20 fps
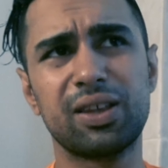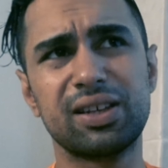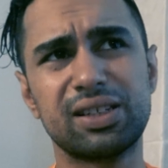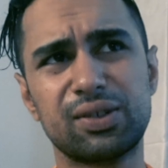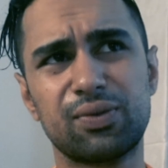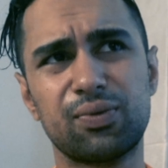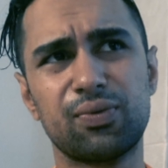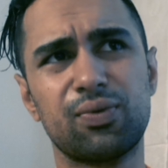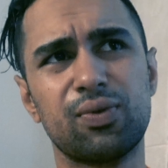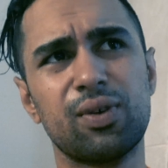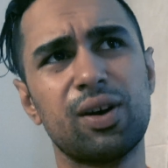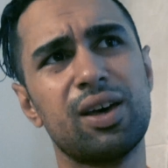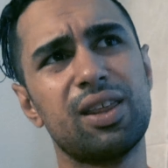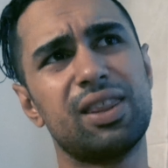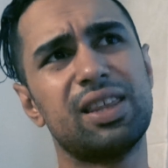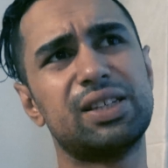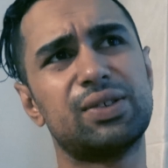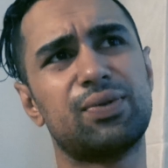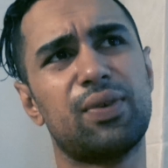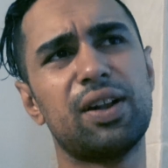
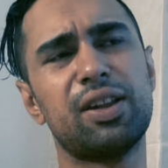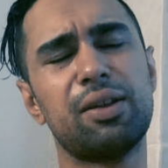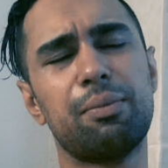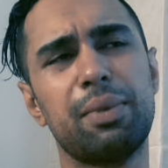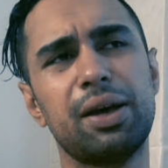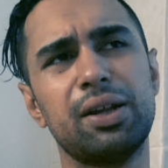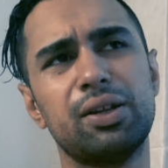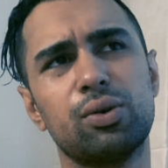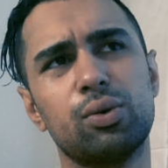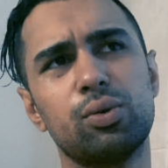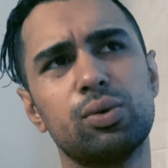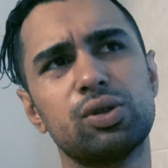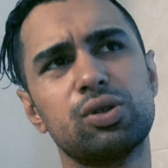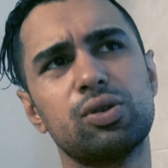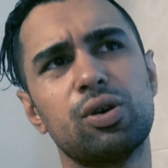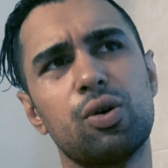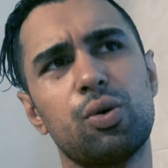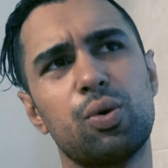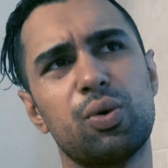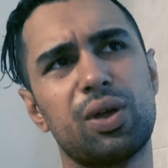these
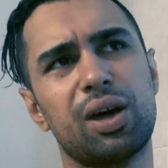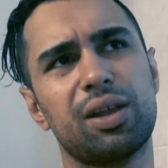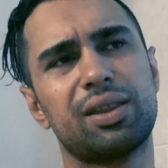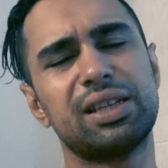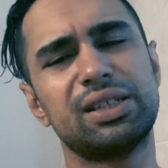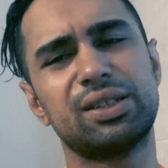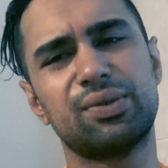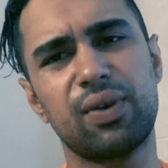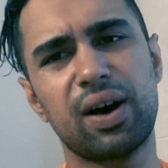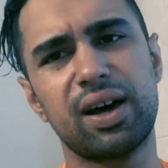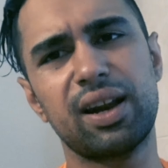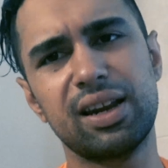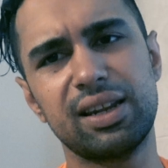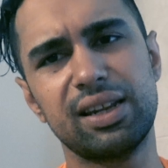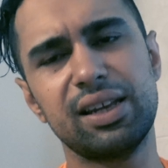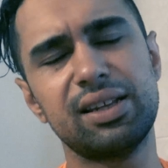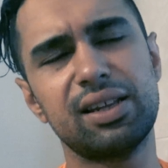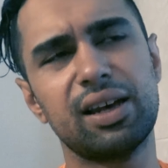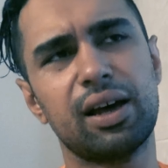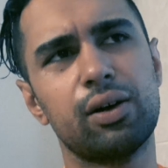fundamentals, without these finer
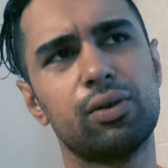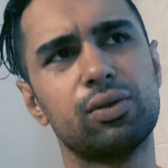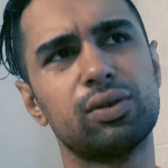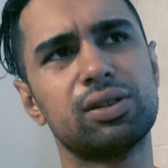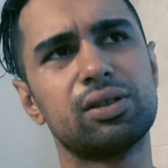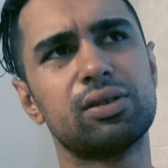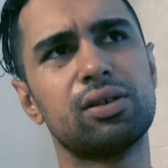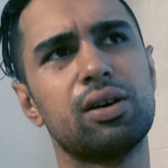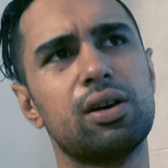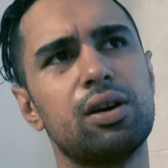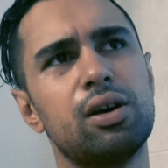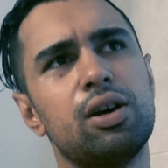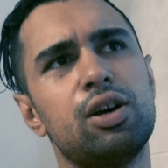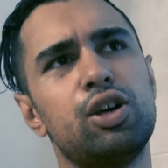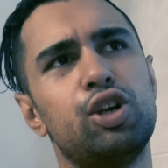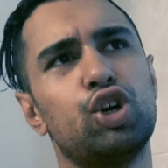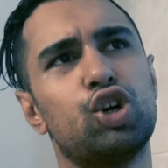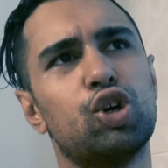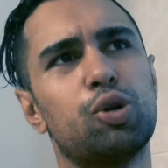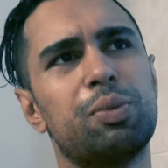details,
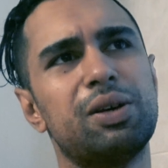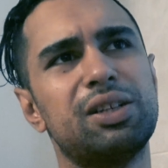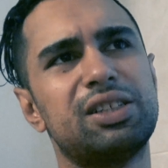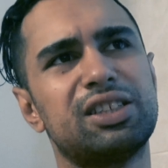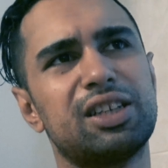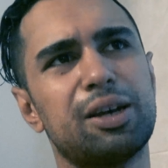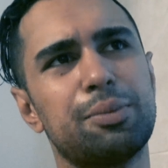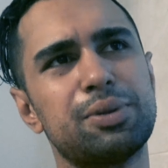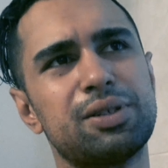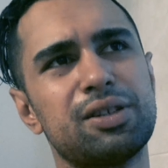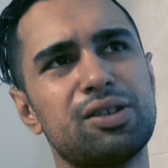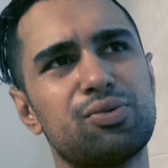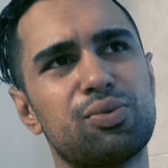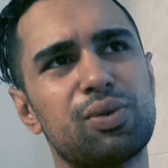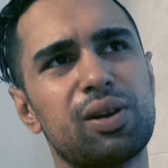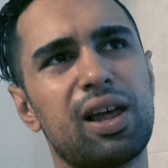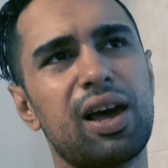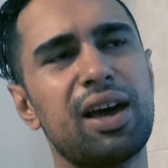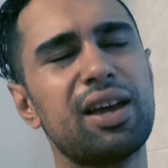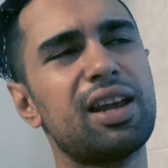you're going to be substance
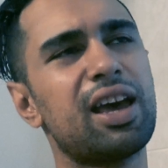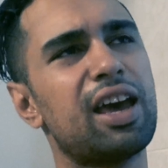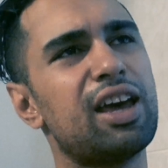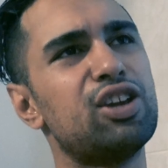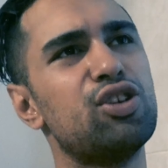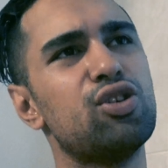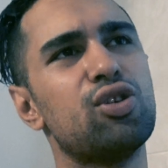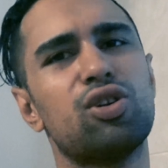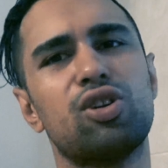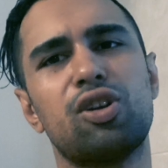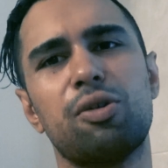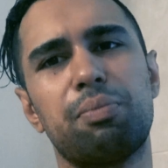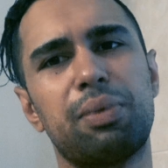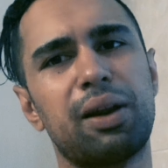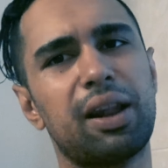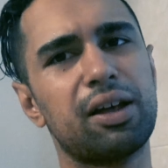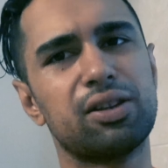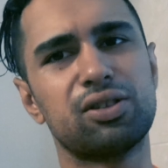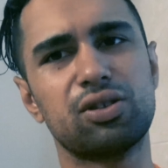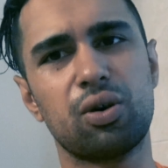reliant and you're going to
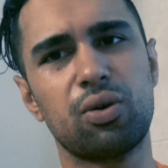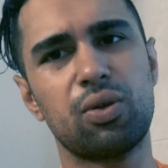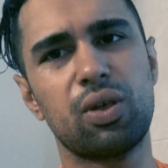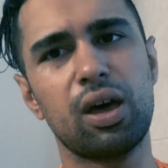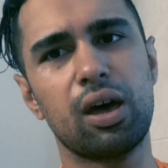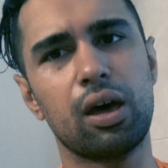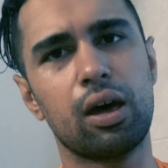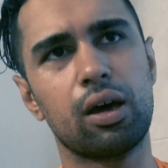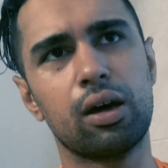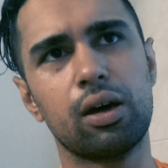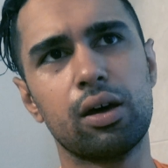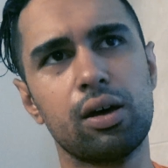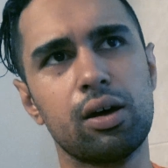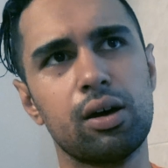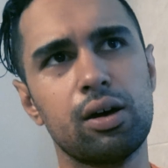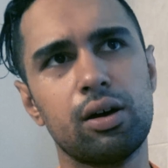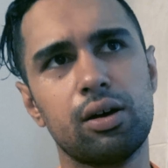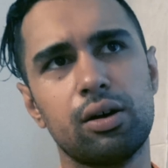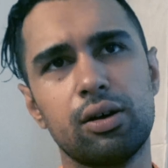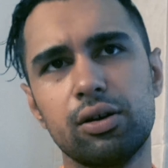plateau there.
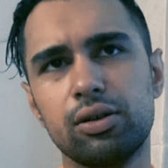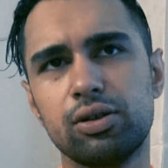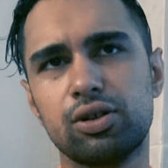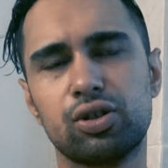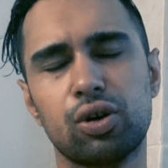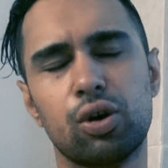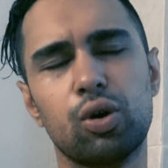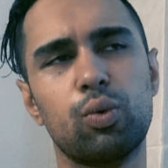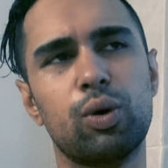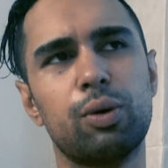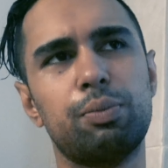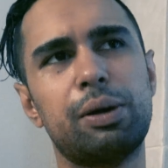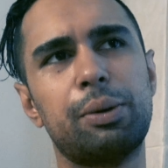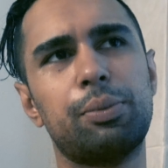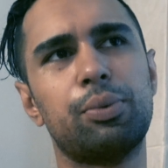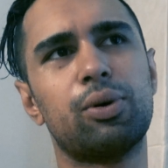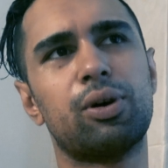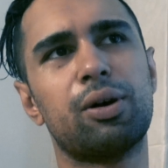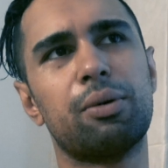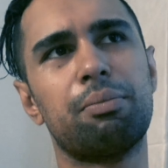So when
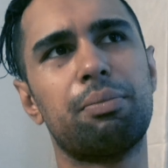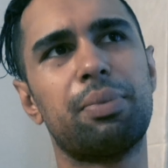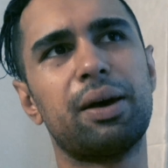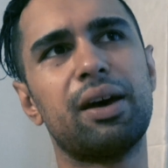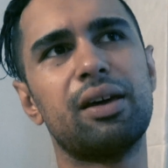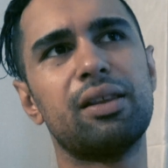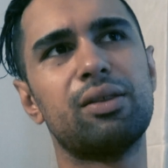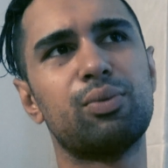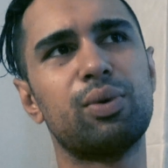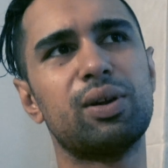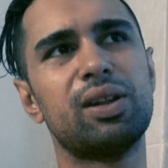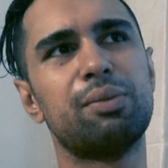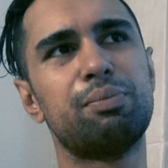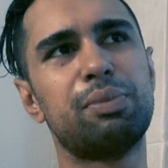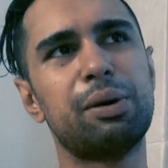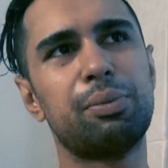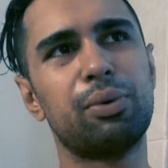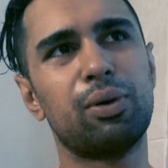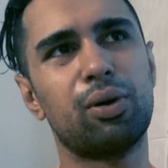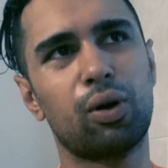people
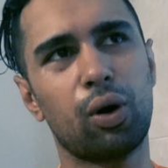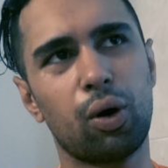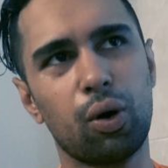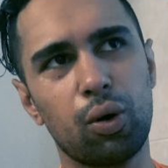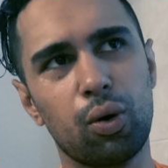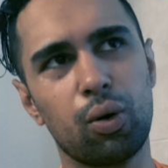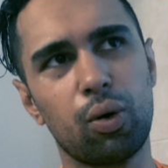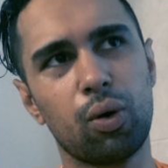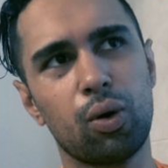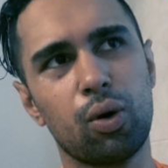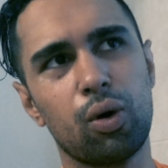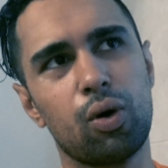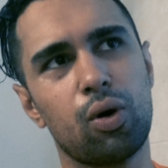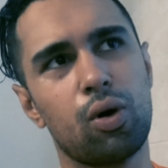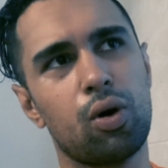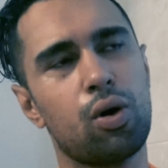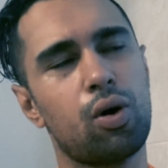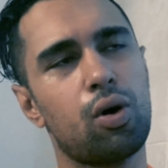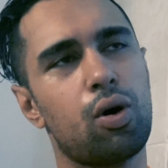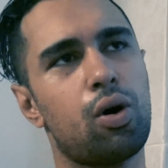go
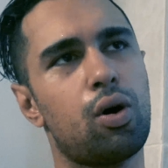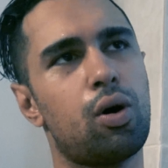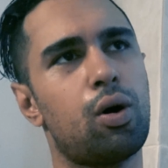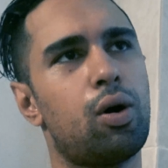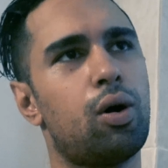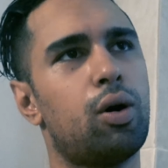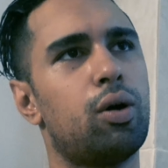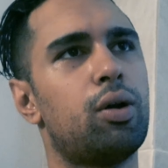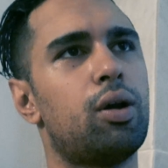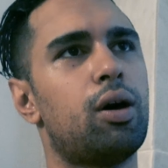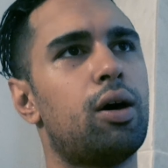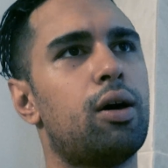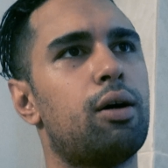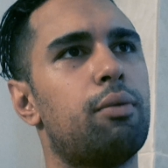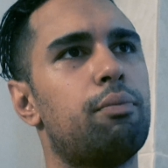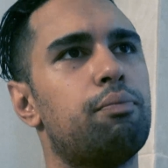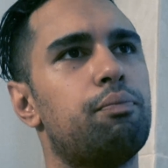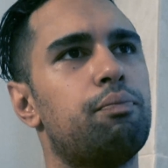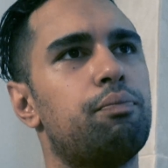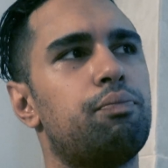
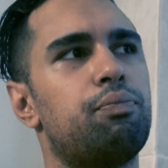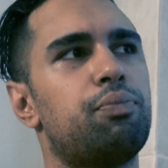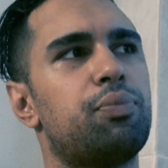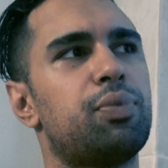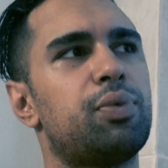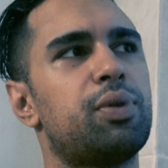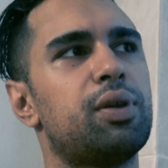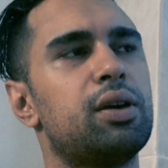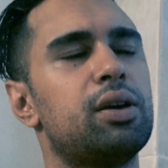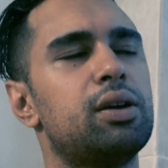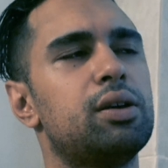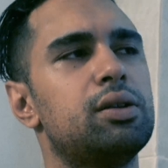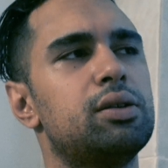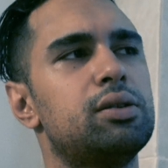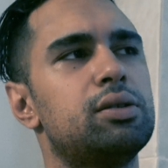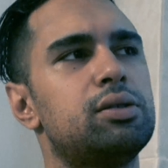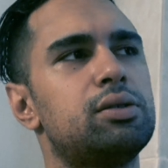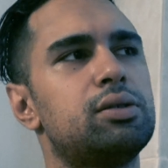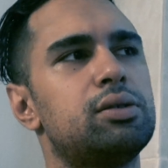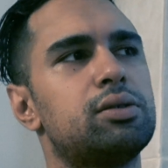on
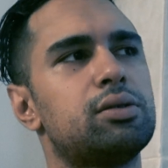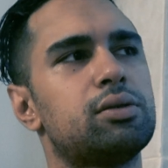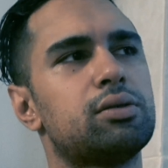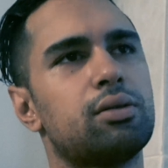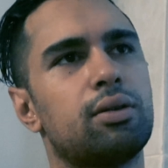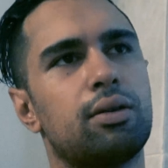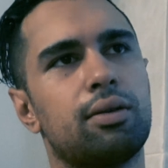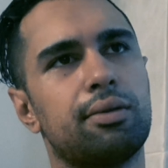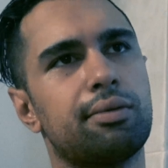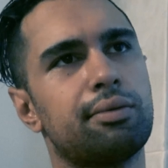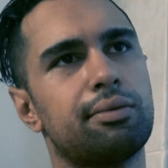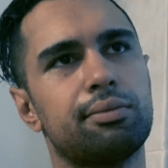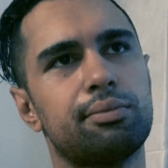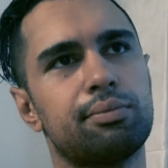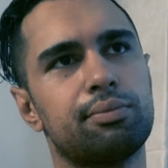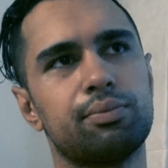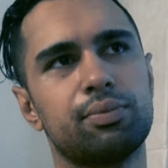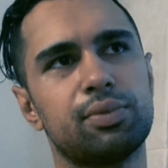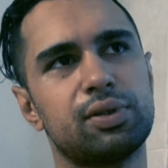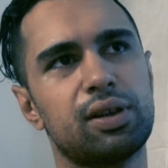these
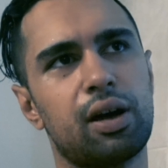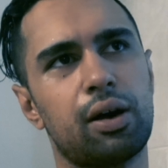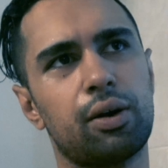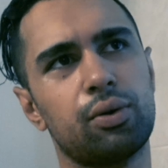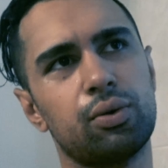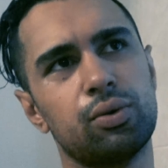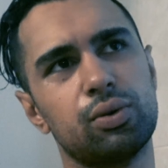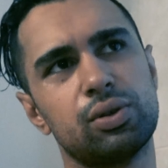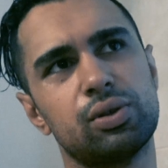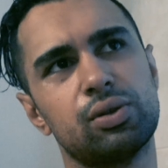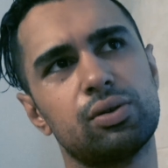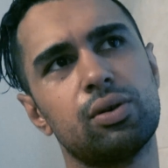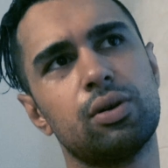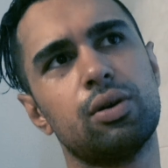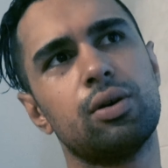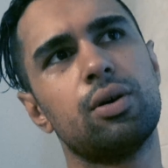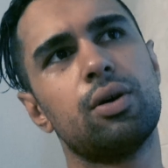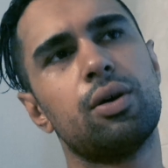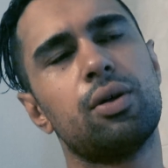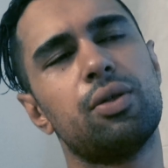cycles,
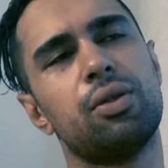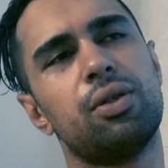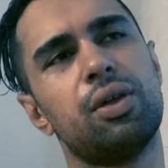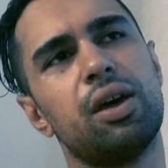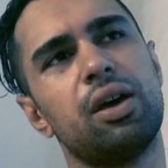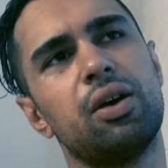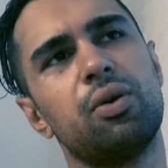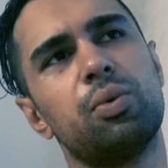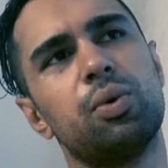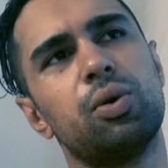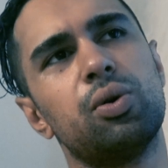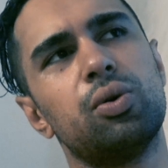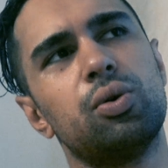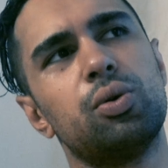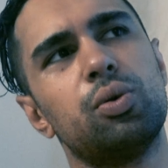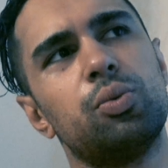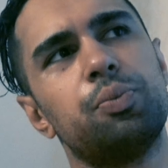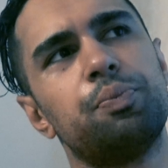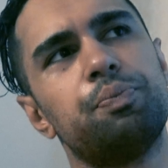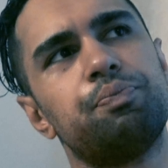they
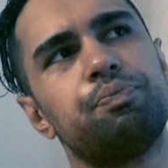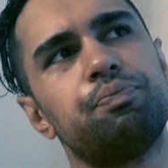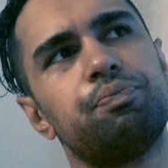will